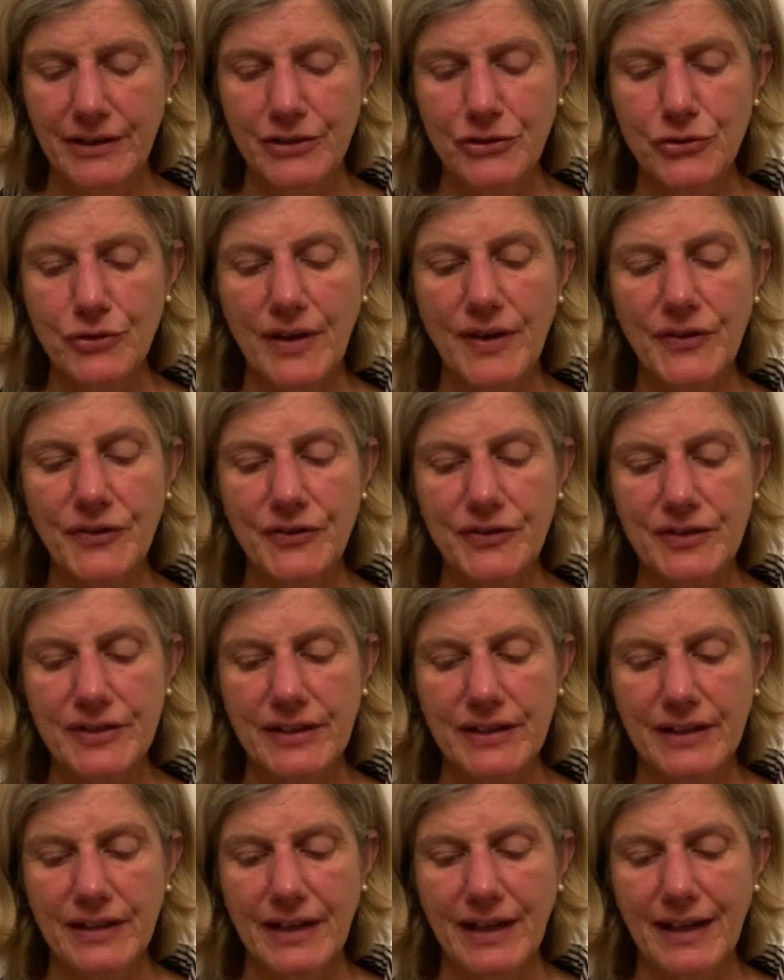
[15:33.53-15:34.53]
trust
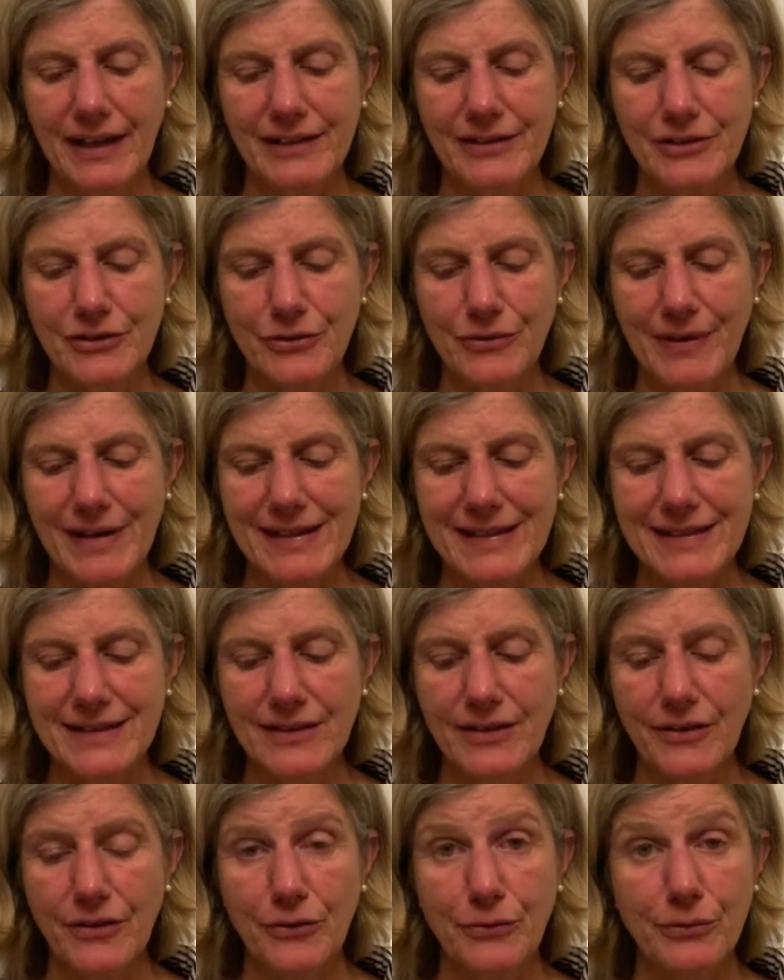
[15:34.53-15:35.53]
and grace
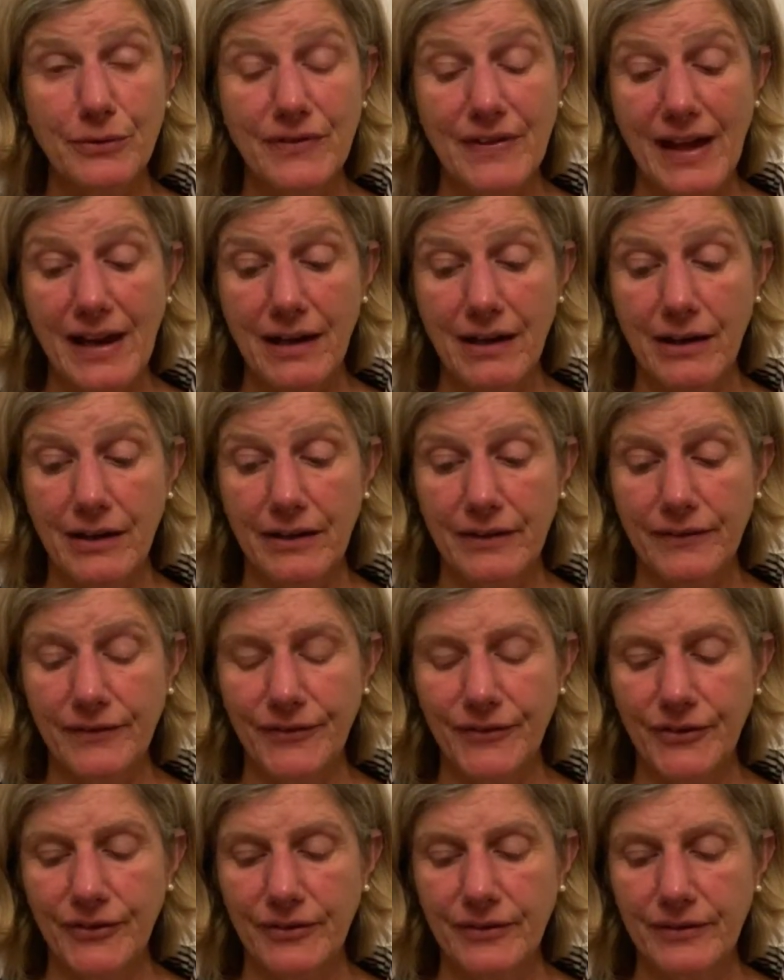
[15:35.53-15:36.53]
through their
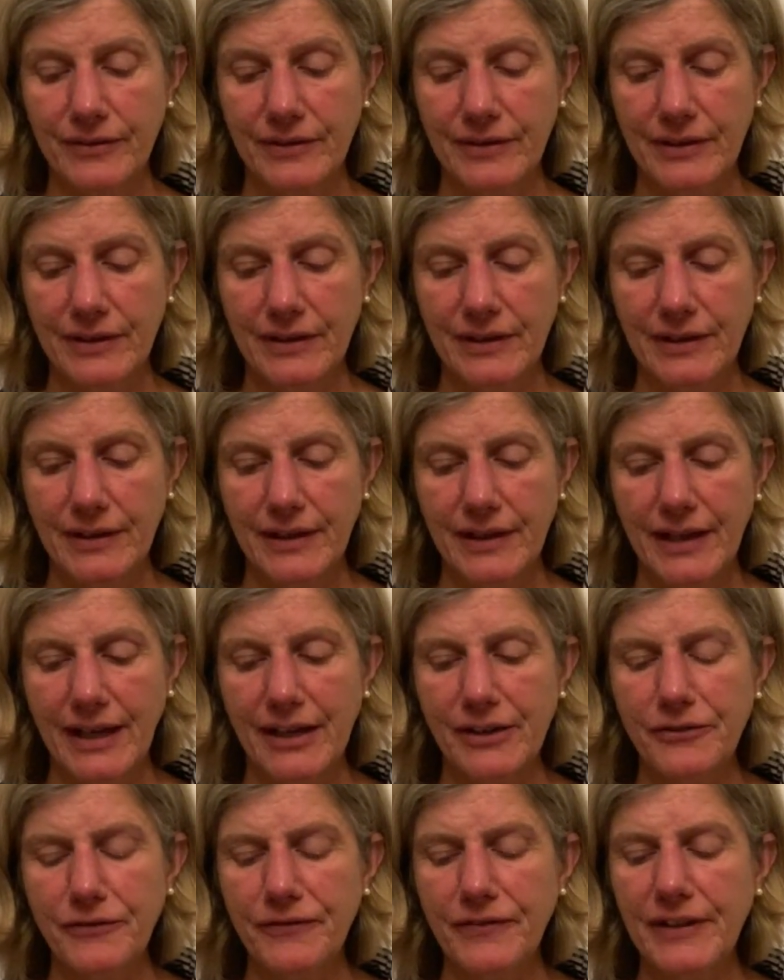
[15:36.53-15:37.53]
lives,
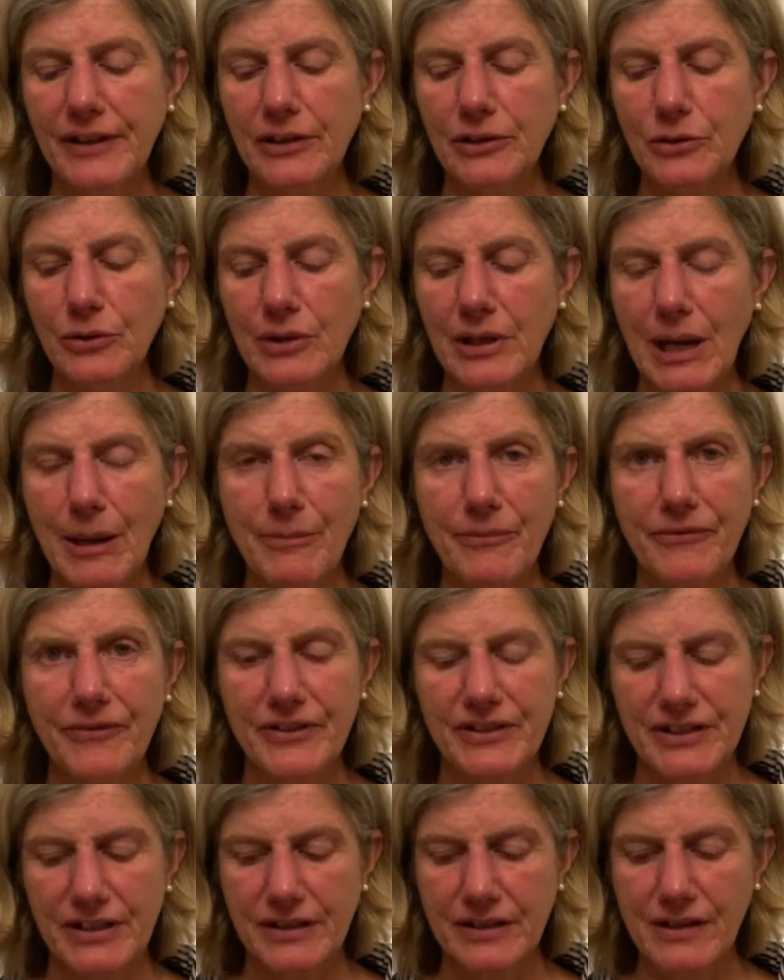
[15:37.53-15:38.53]
and feel your
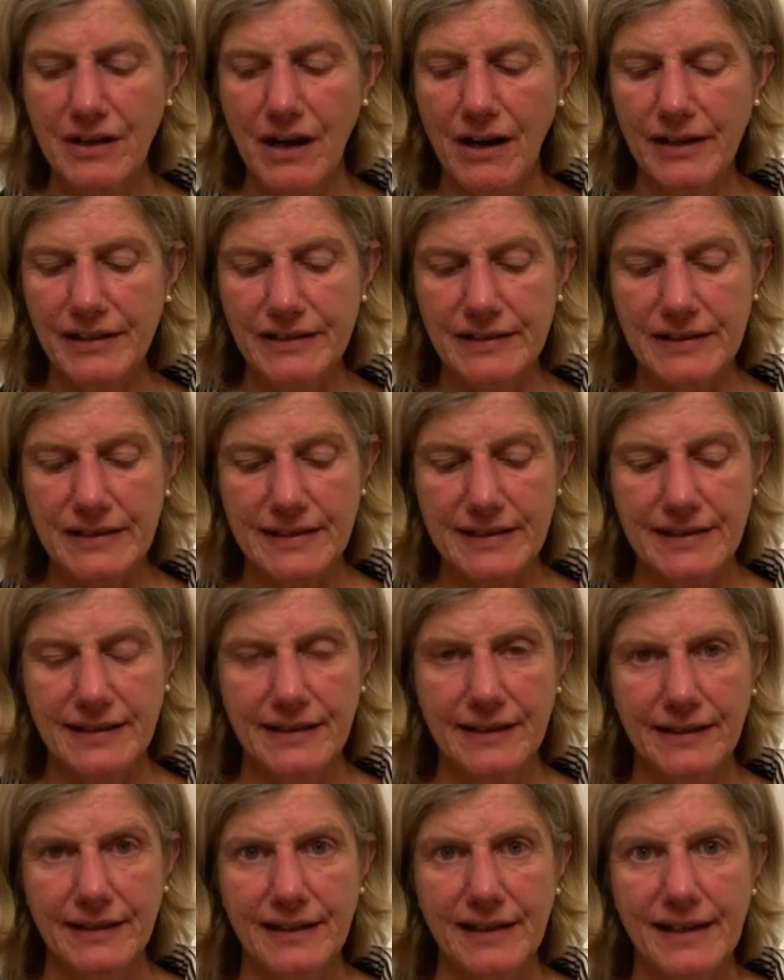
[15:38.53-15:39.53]
comfort and guidance
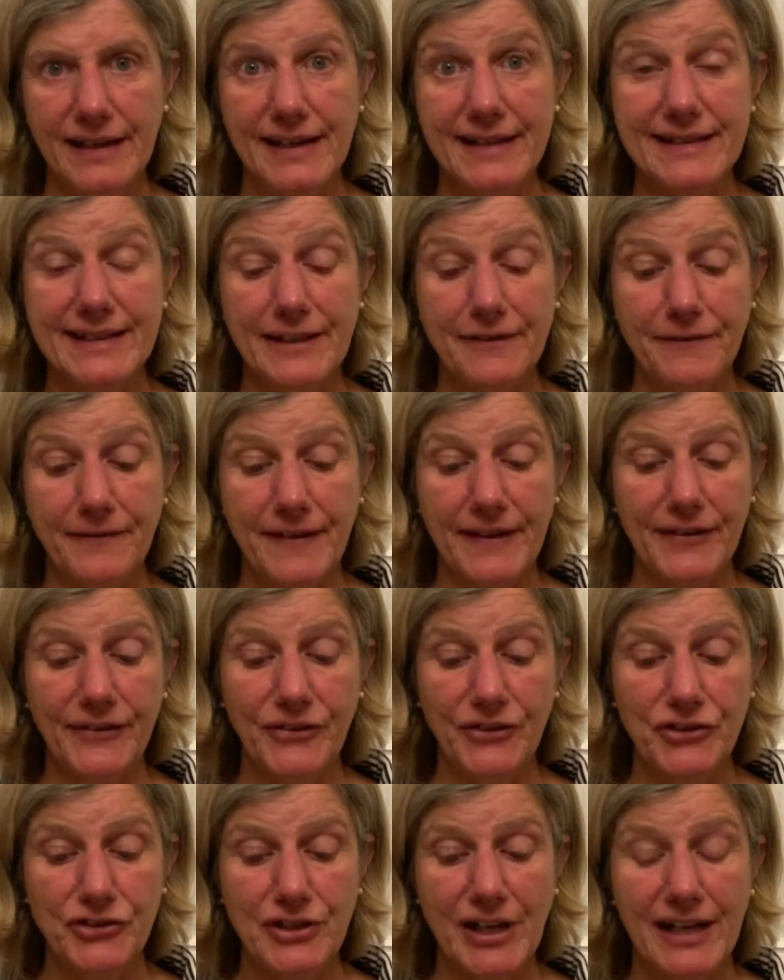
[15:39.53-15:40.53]
as they face
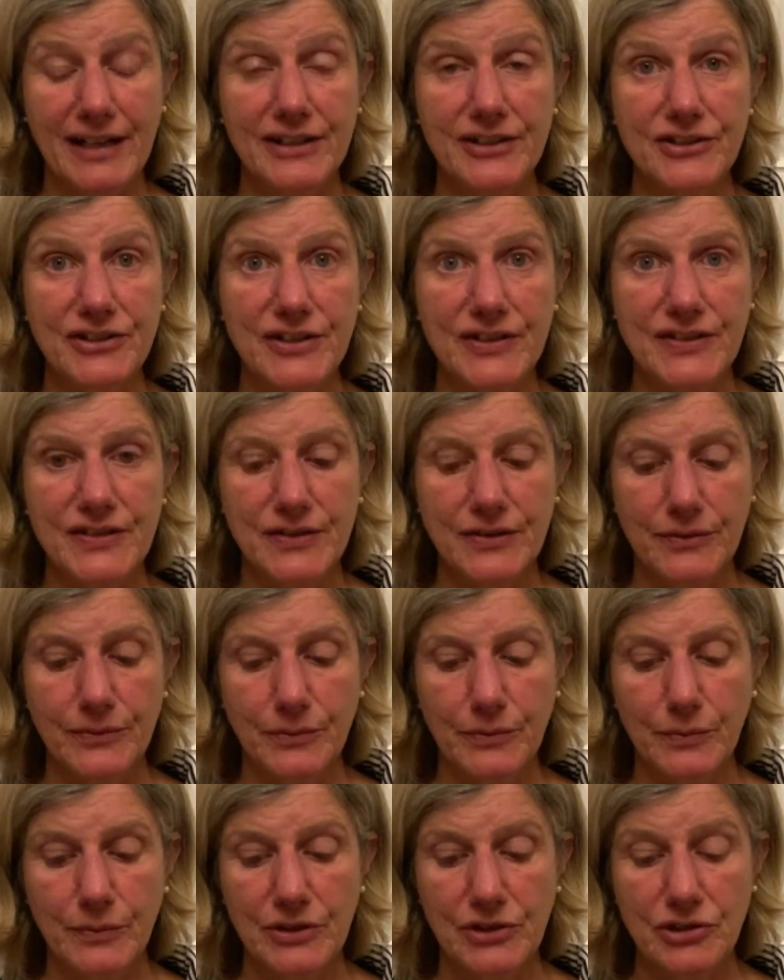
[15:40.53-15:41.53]
the challenges
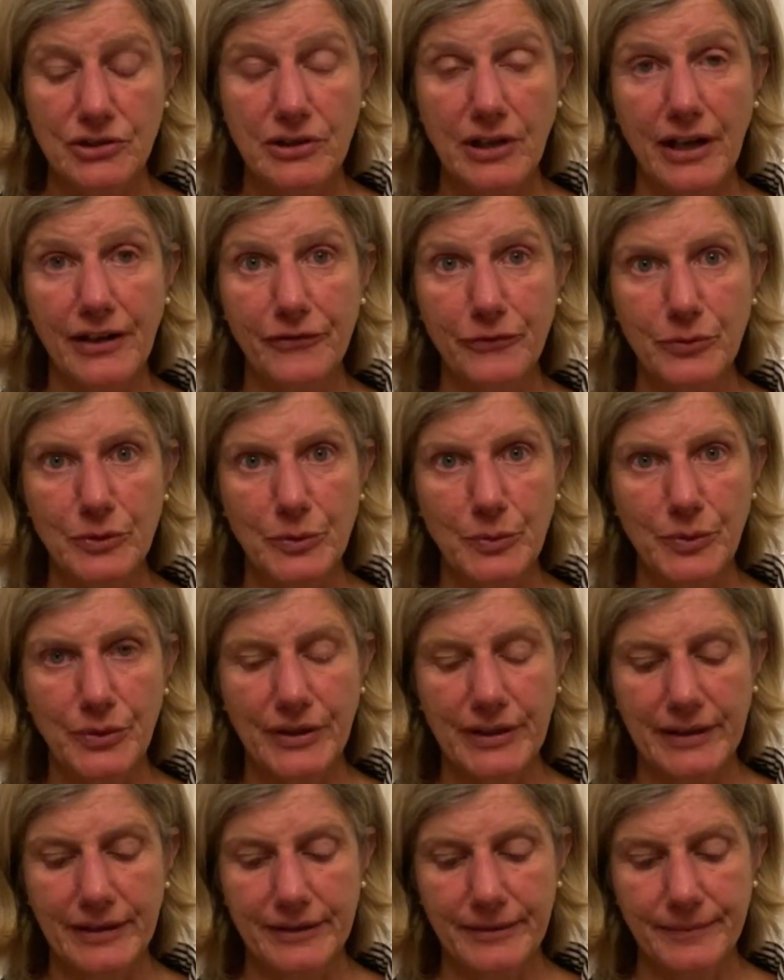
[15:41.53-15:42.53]
which life will
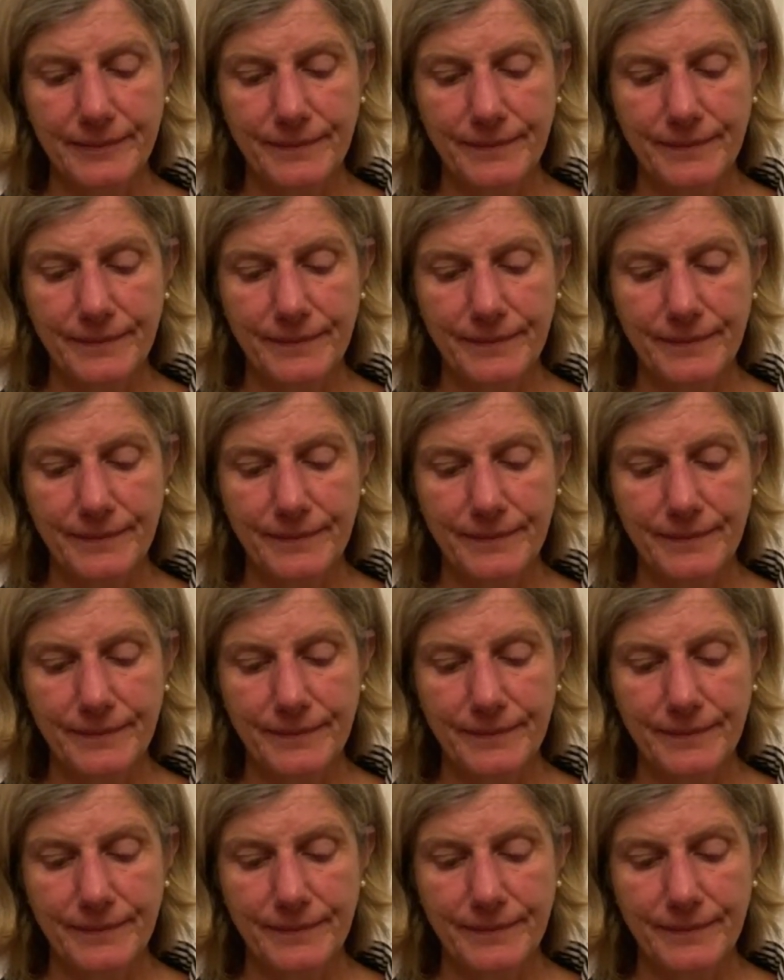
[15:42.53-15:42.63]
bring.